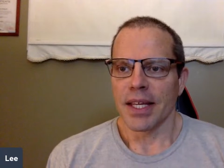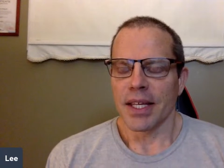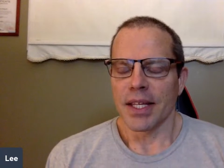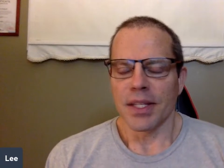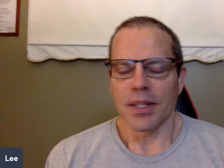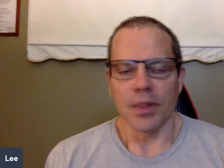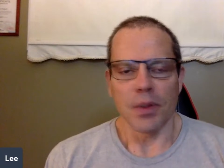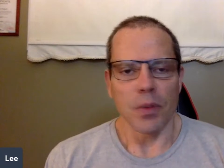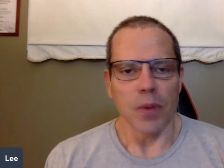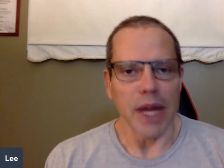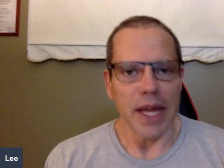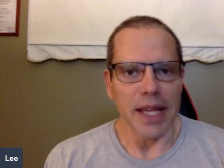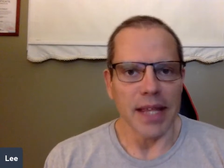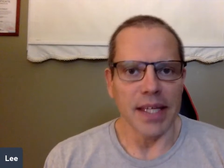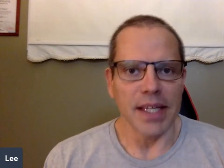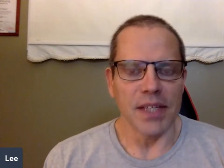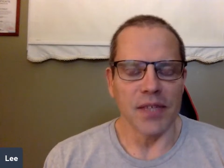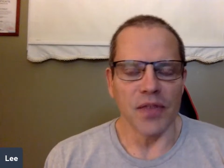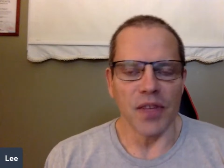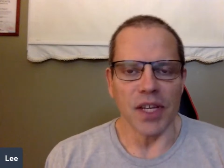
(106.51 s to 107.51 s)
So the way
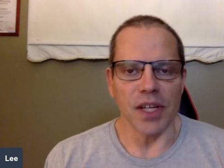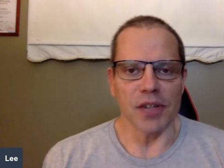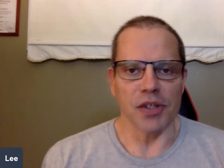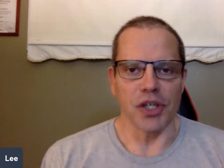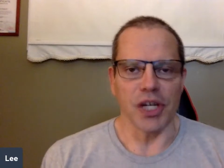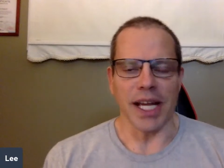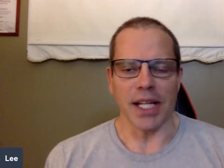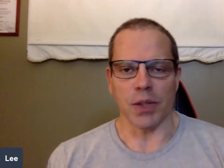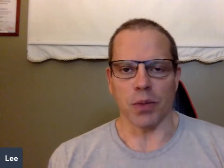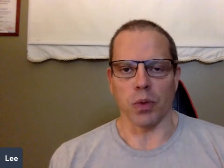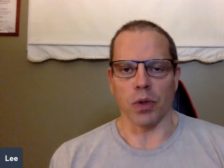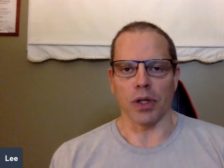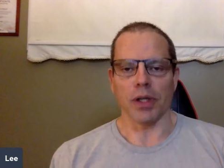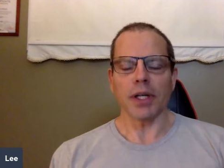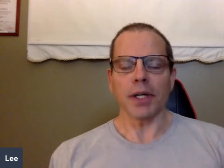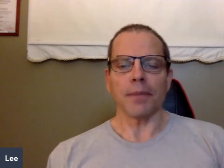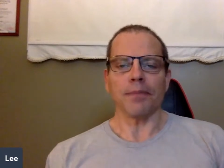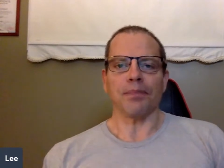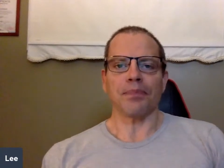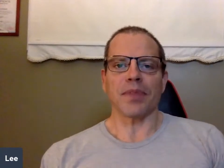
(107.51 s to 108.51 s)
these video chats work